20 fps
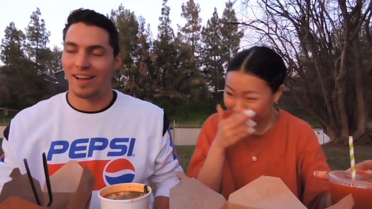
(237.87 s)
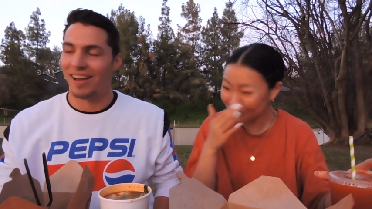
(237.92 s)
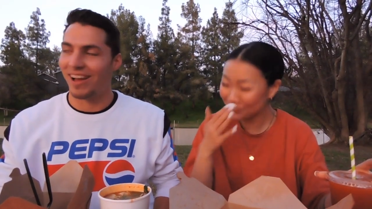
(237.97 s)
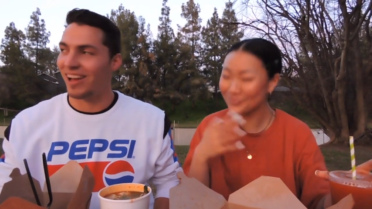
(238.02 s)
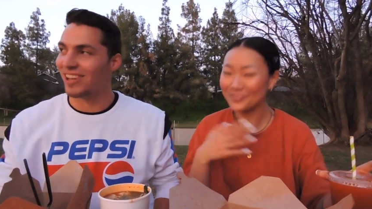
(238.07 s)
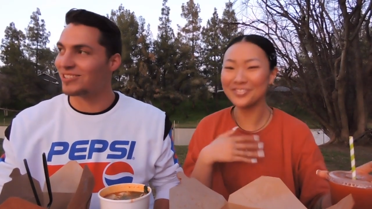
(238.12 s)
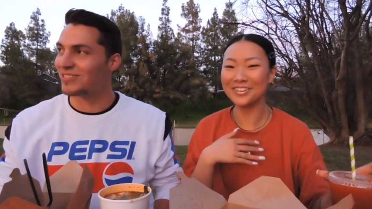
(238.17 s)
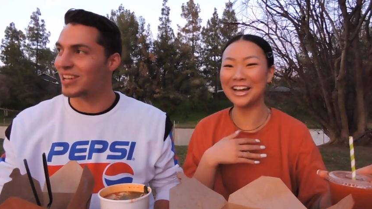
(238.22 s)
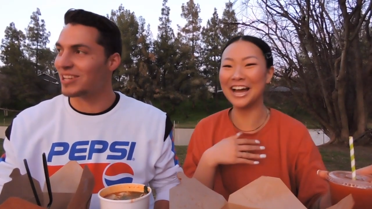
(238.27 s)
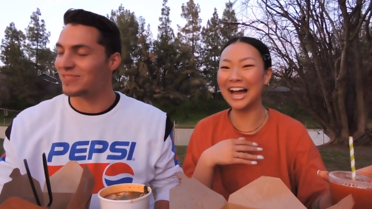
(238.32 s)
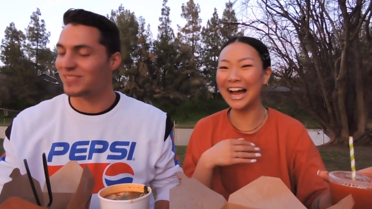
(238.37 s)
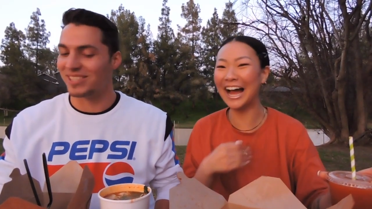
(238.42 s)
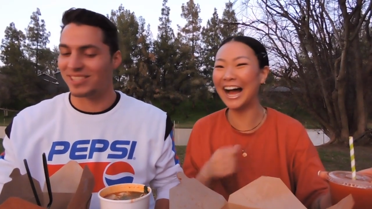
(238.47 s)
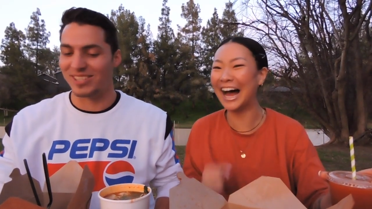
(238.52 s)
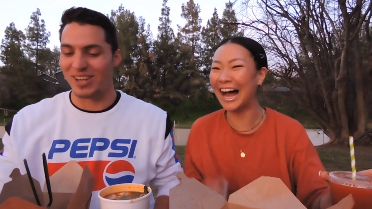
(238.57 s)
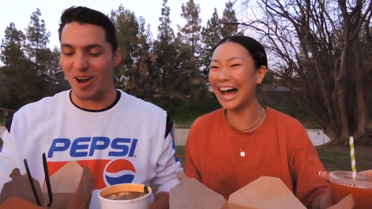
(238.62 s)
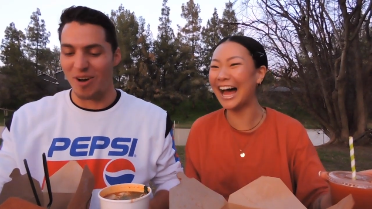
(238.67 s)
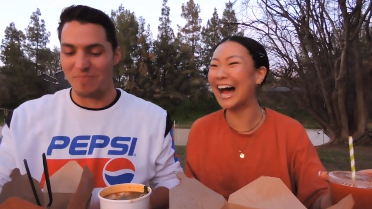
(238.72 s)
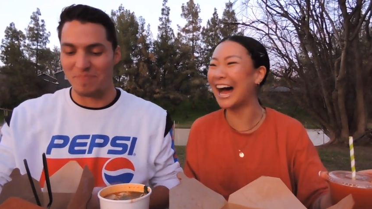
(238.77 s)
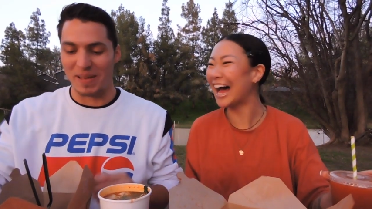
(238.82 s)
Speaker 1: I was about to
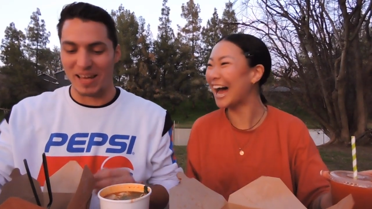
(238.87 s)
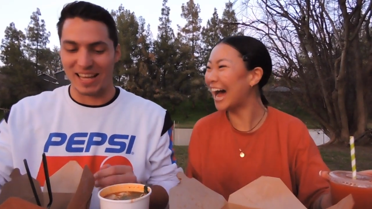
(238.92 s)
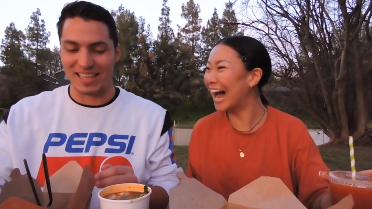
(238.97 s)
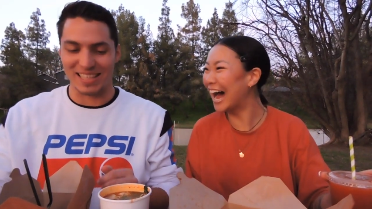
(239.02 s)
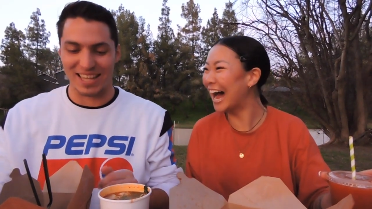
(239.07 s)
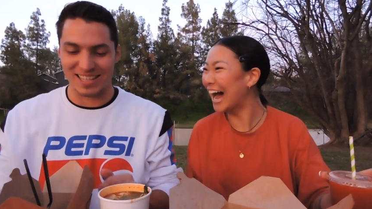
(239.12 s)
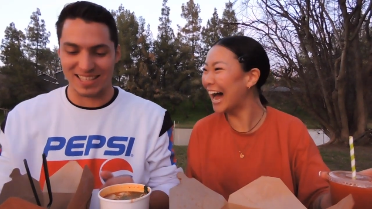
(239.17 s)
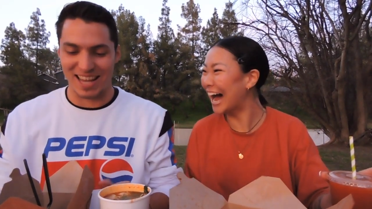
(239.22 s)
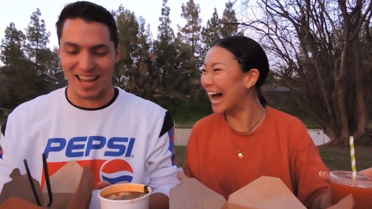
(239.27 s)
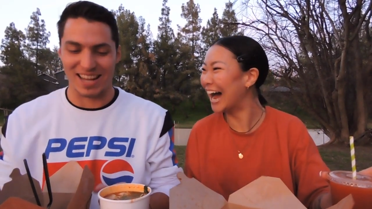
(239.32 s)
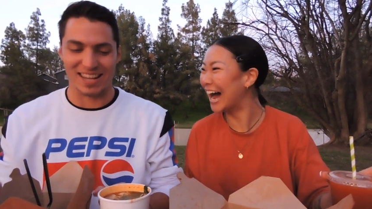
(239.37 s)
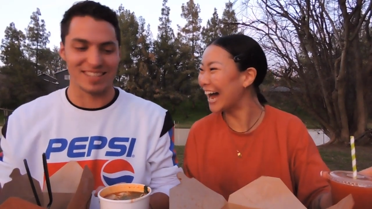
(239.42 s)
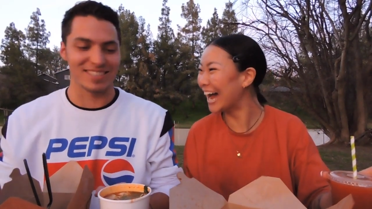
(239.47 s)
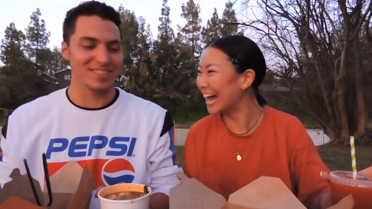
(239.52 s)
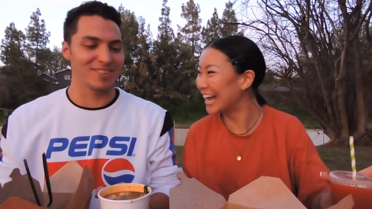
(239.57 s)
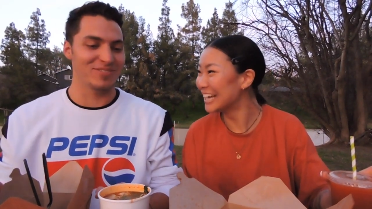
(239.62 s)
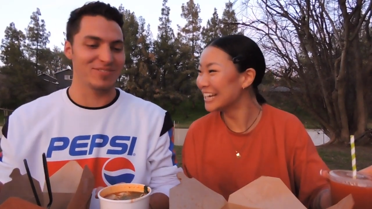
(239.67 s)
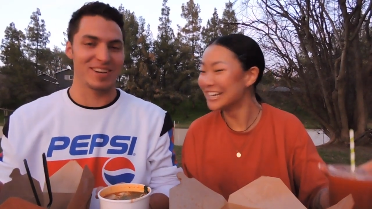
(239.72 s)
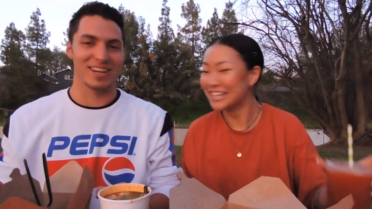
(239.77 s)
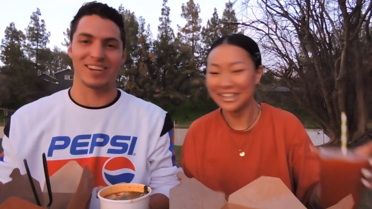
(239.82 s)
be so pissed. I was like,
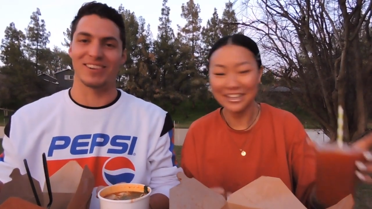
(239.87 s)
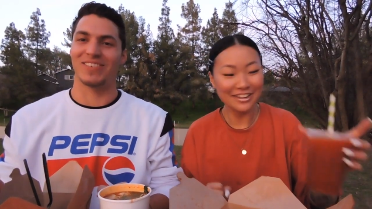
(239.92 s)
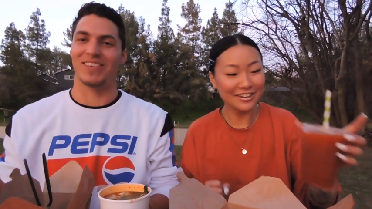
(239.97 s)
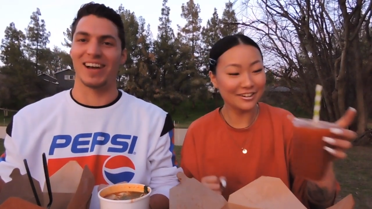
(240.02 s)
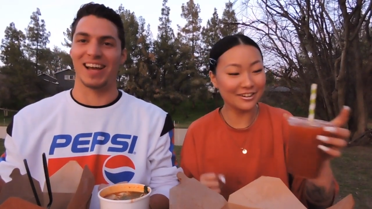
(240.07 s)
there's no fucking